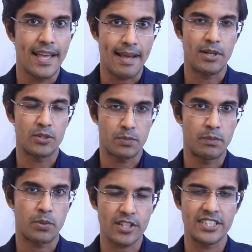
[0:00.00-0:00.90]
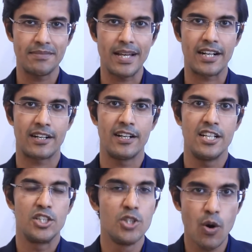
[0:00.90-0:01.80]
about in productive manner,
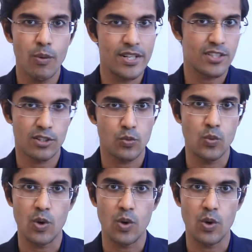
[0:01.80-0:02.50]
you know what is your